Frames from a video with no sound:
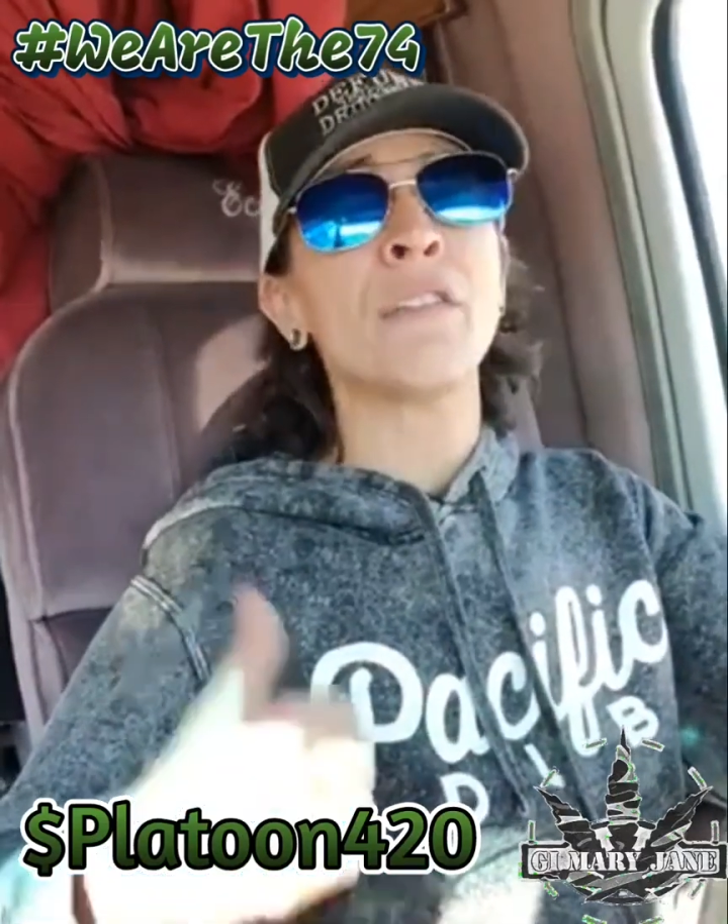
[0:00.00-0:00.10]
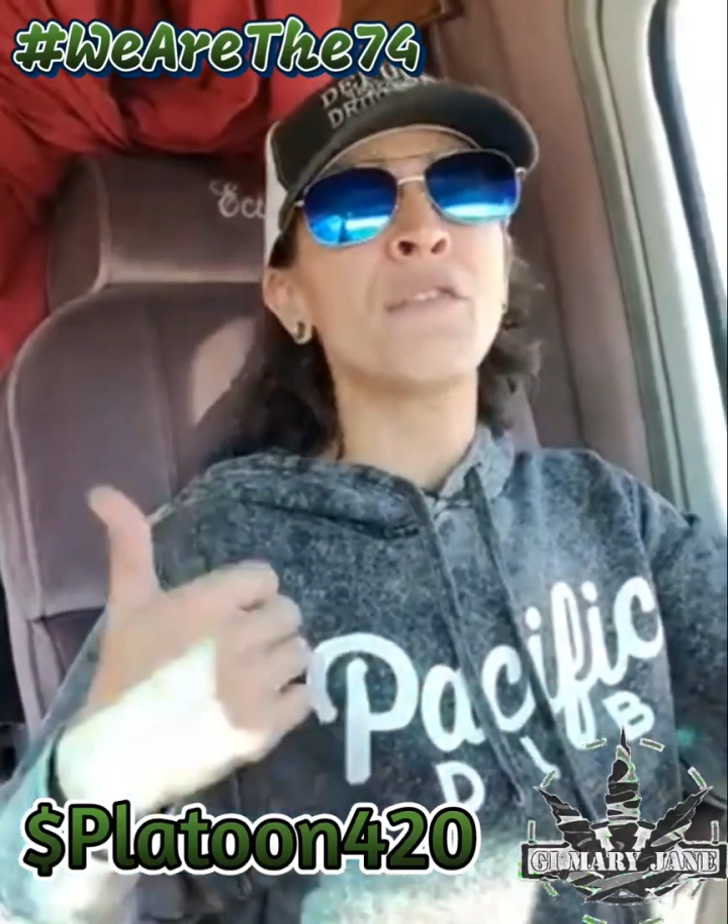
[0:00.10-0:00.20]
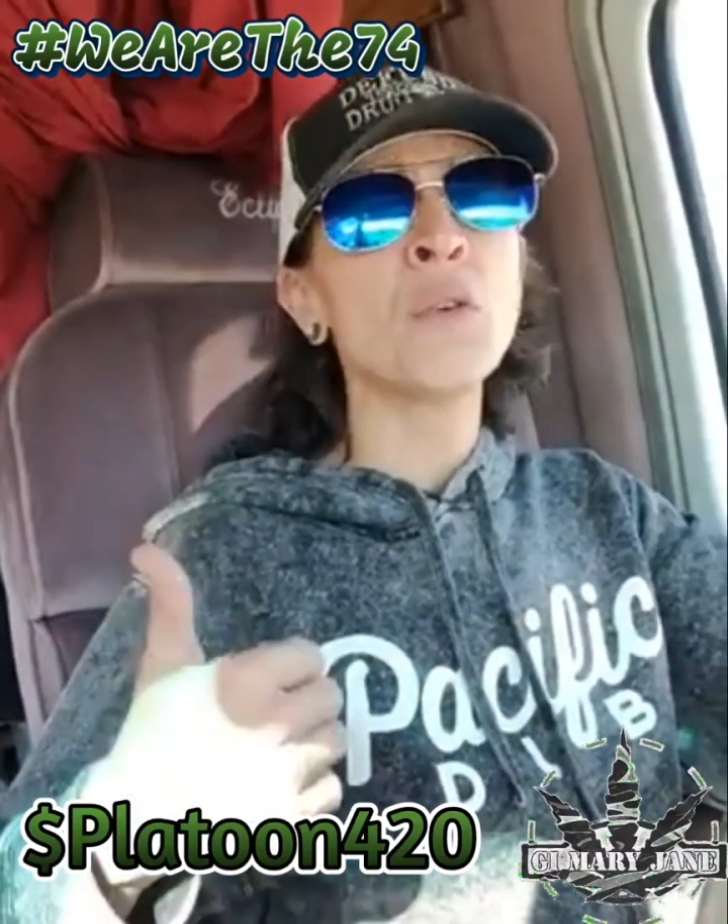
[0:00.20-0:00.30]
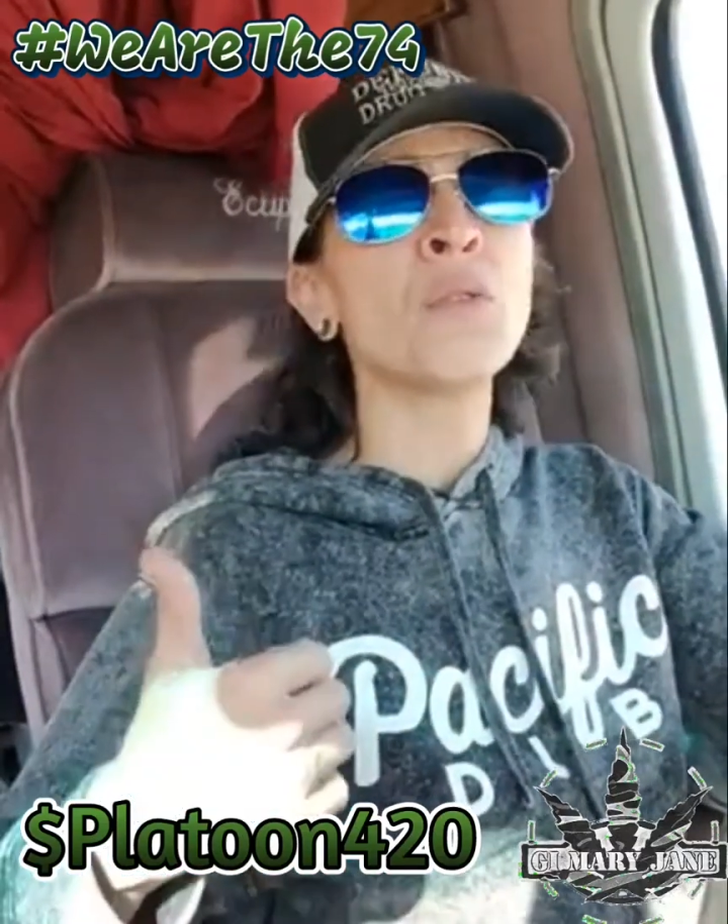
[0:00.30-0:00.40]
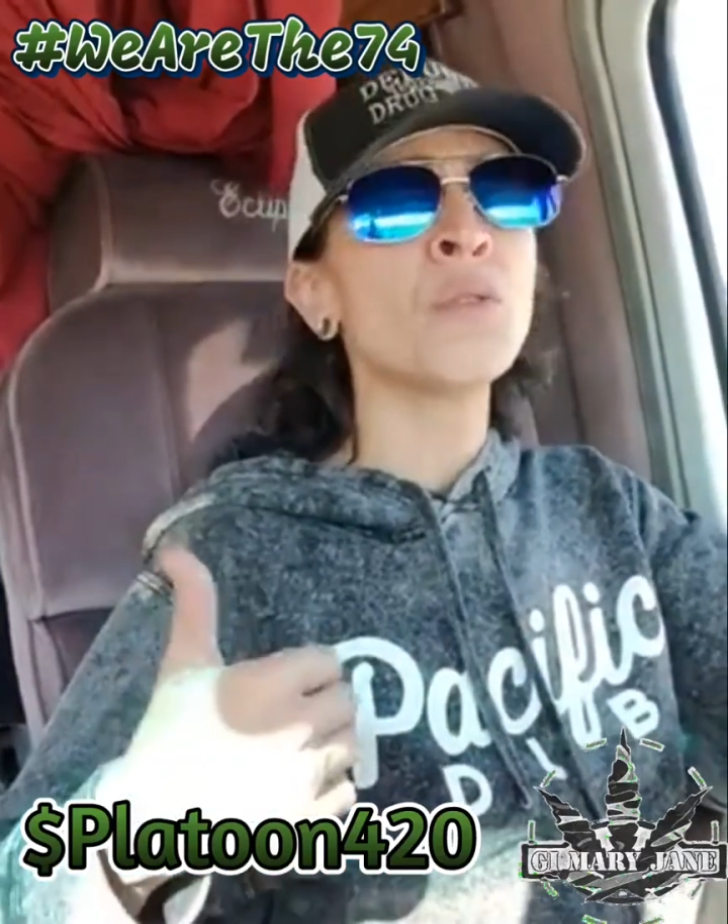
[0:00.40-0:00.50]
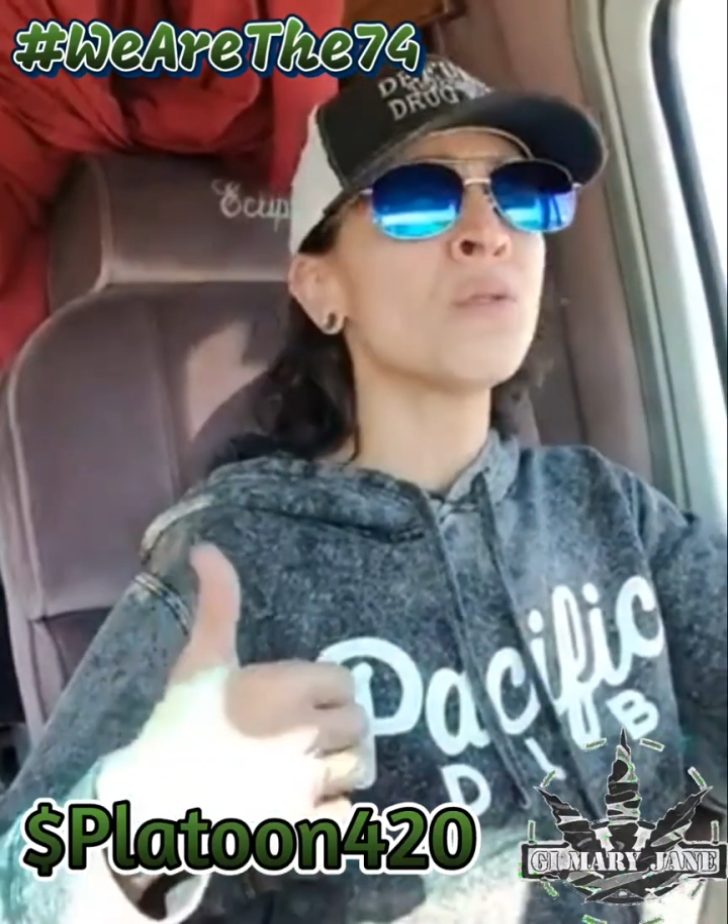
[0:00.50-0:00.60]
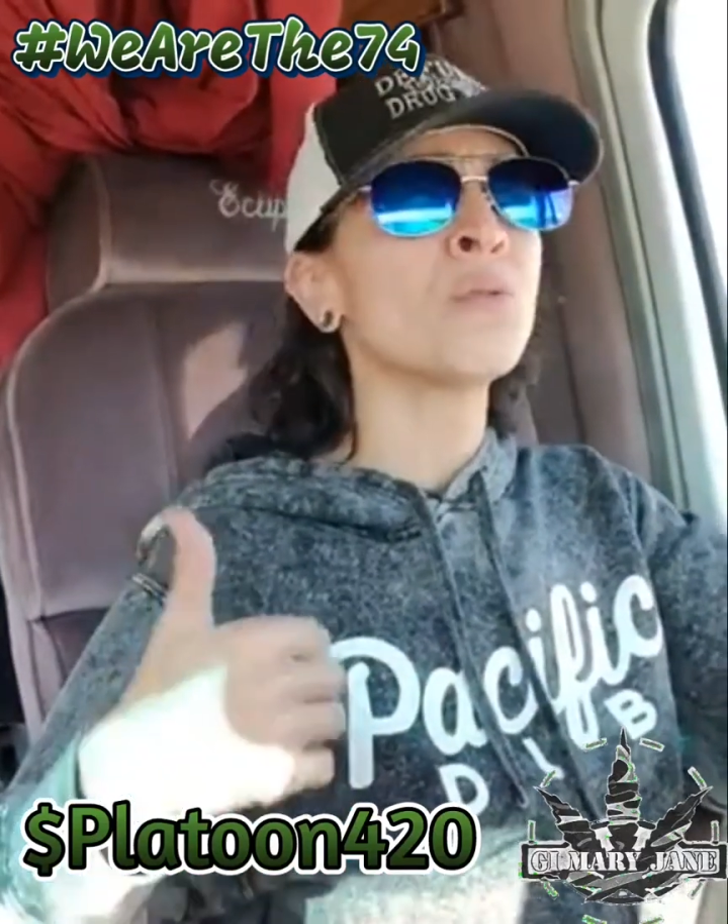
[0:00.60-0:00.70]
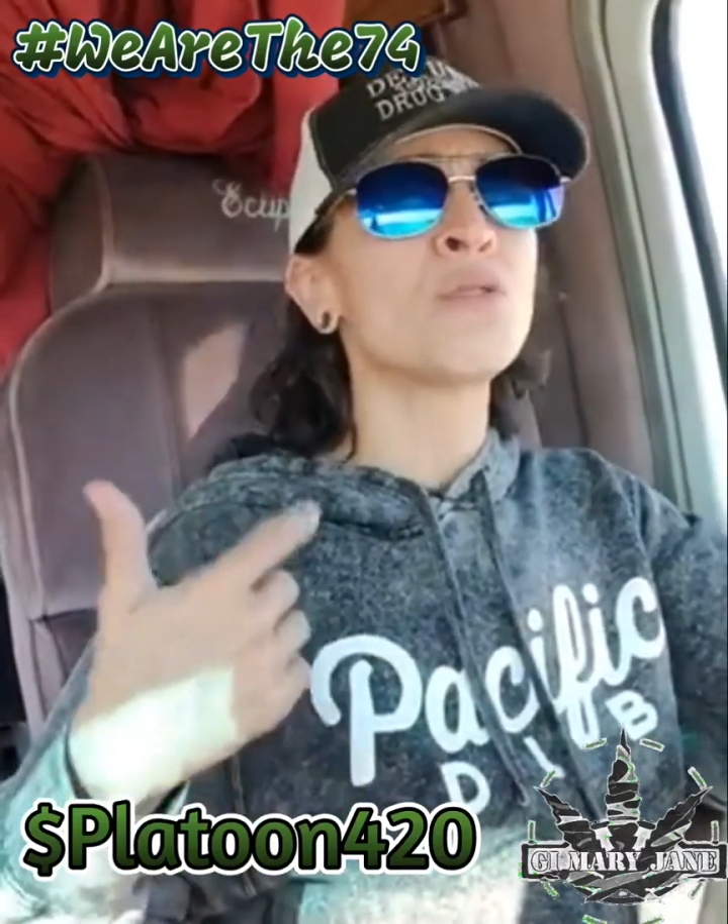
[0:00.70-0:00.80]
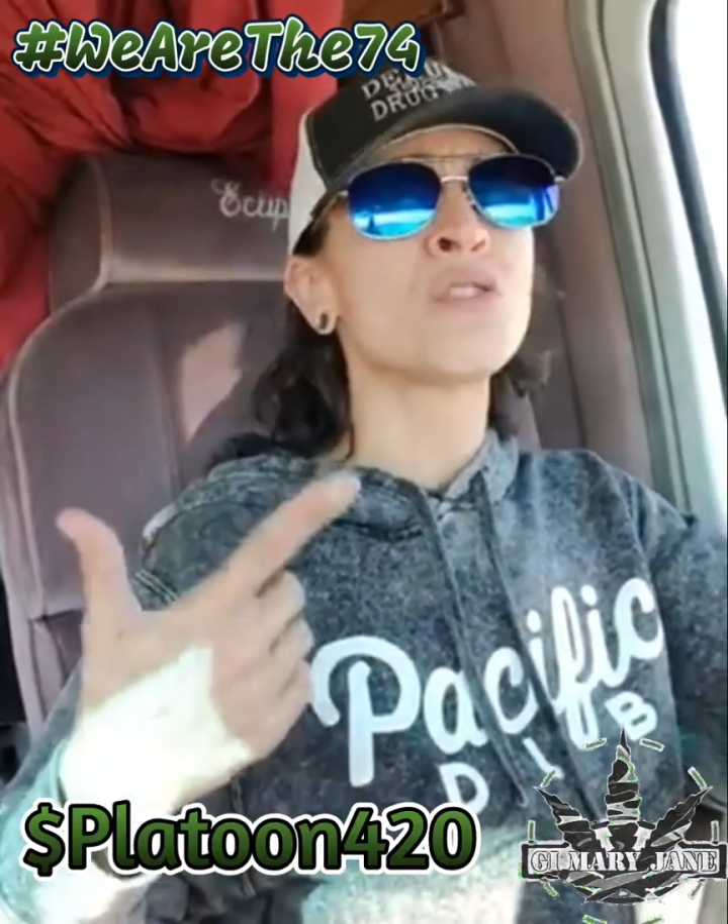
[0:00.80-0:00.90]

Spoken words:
food,